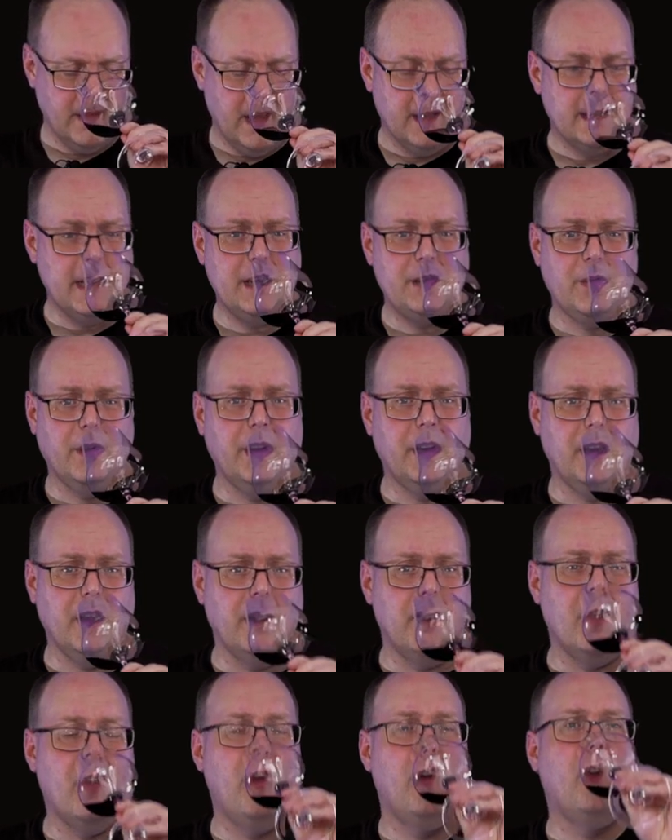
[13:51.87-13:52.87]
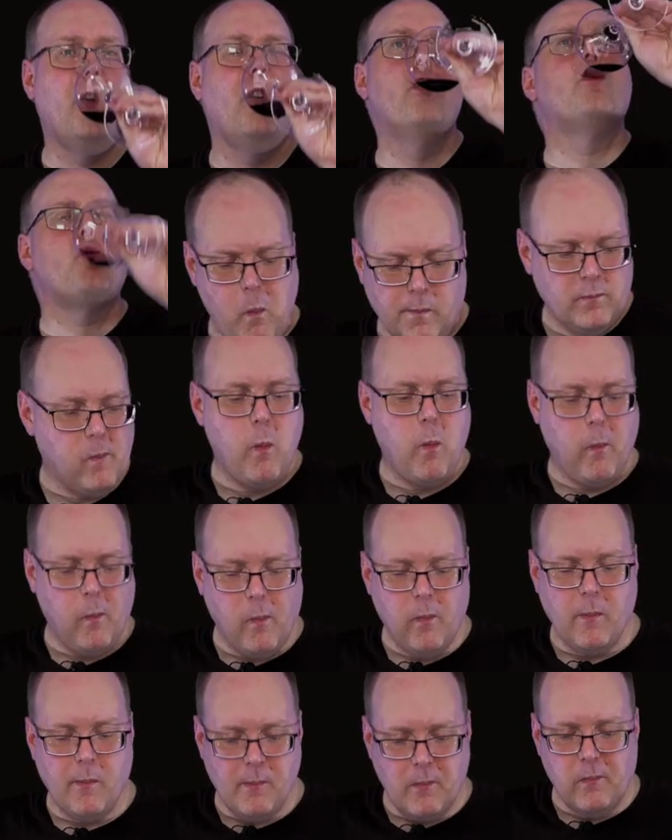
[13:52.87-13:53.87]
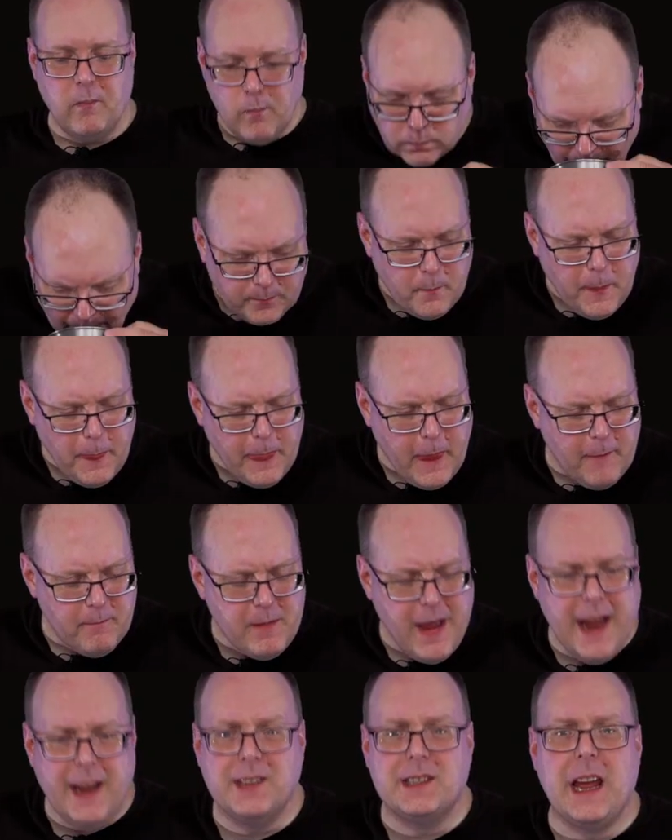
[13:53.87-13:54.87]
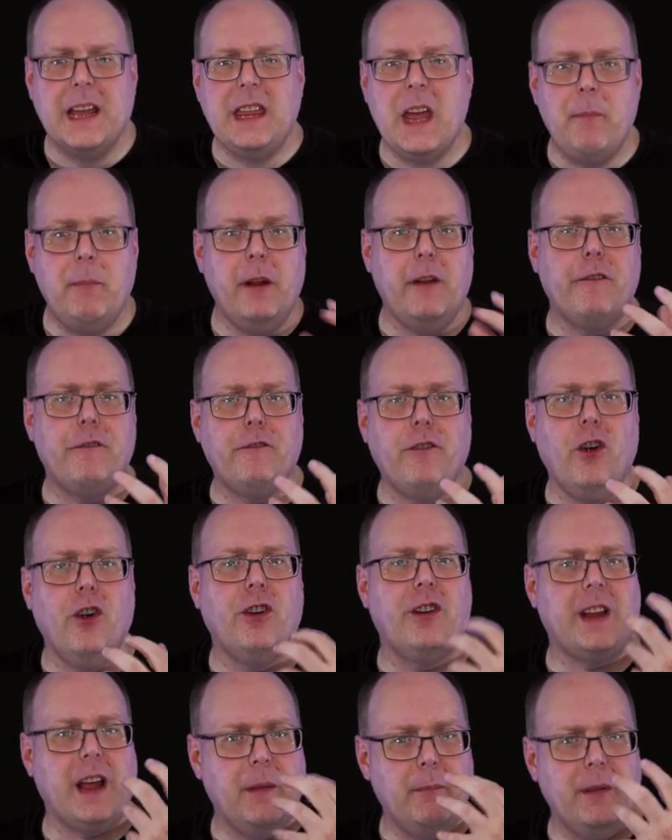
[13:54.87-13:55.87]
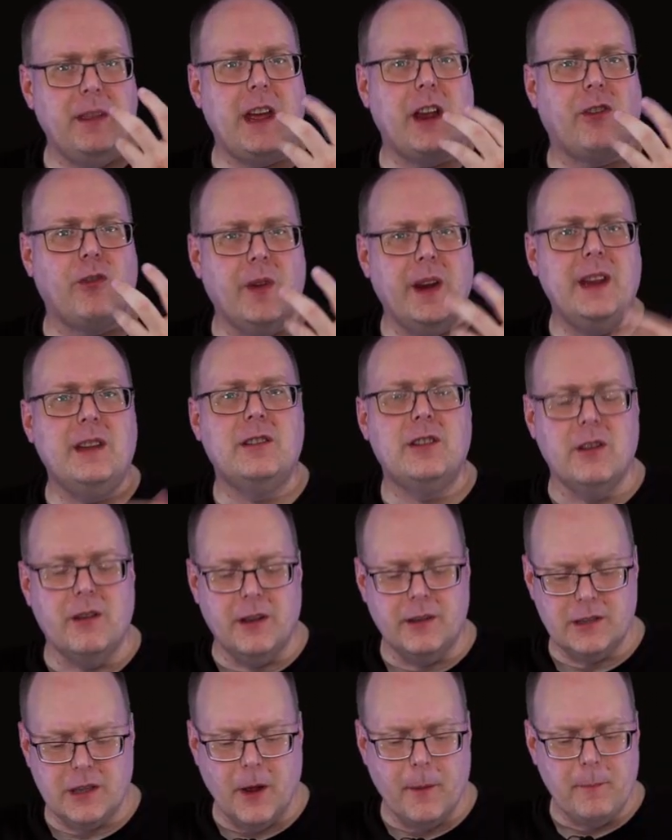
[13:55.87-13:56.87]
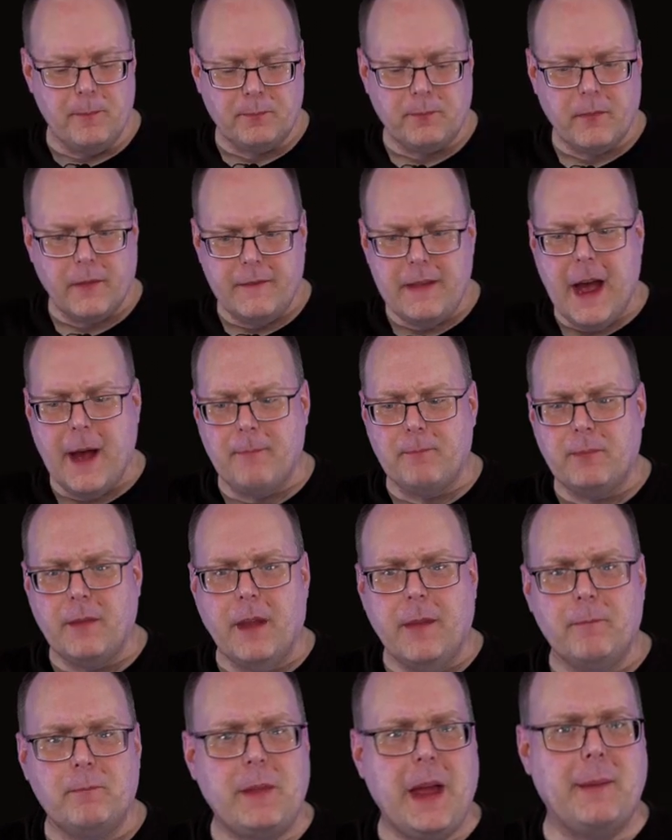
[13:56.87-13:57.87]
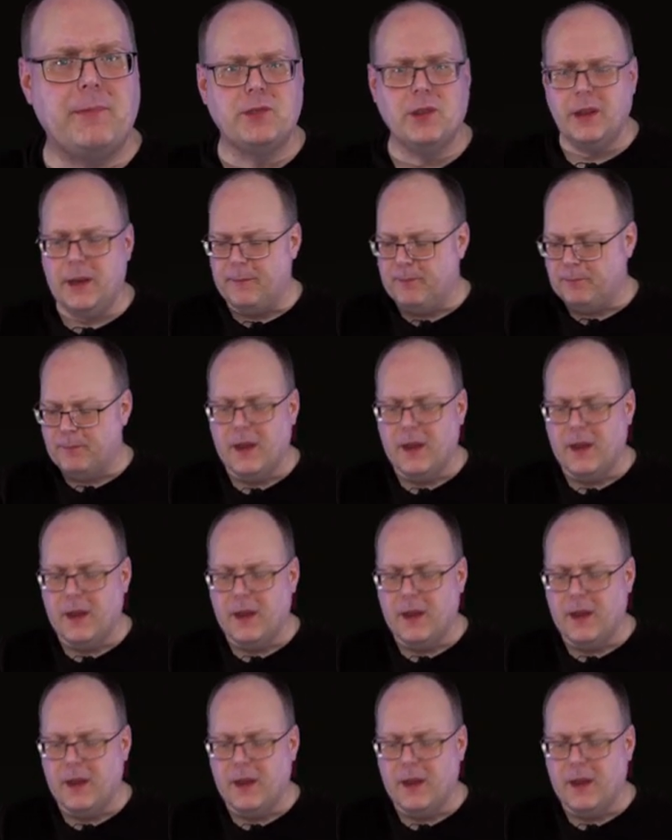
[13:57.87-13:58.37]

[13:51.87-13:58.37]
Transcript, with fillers: Tastes really good. Mm-hmm. And it's got that bit of fern, got a bit that green to it. So yeah, absolutely.